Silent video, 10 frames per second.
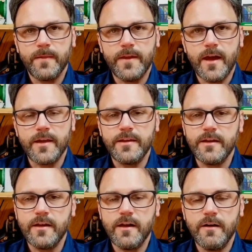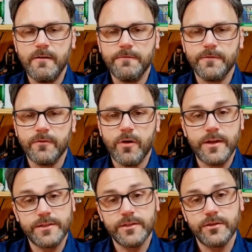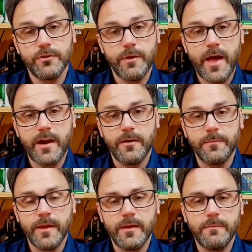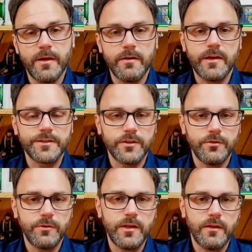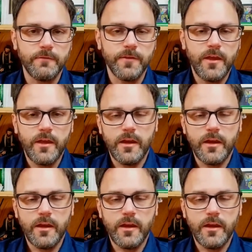the idea of Christ as the new Adam and Mary as the new Eve.